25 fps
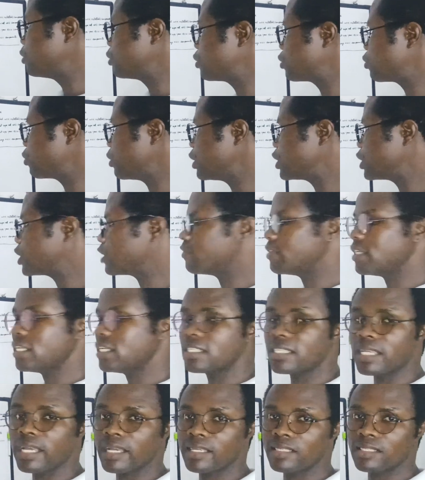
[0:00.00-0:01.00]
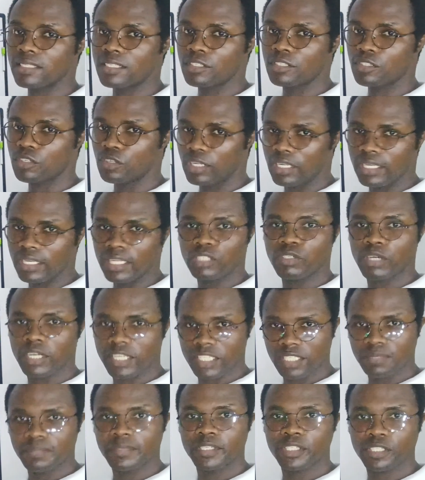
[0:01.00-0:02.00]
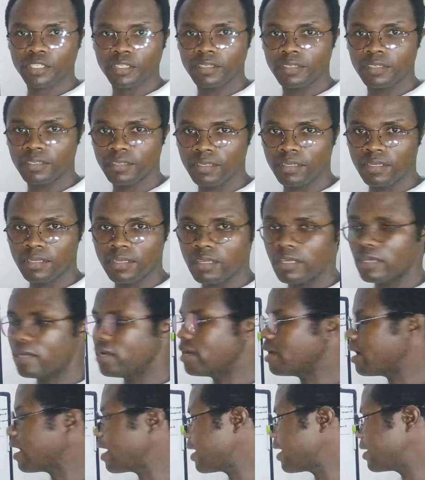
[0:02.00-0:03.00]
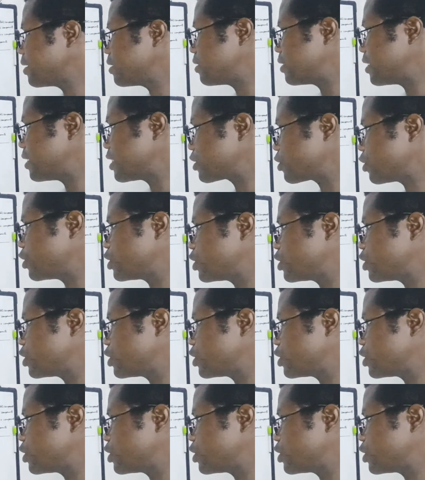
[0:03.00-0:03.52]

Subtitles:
to each of these axes, you need a transmission, and there's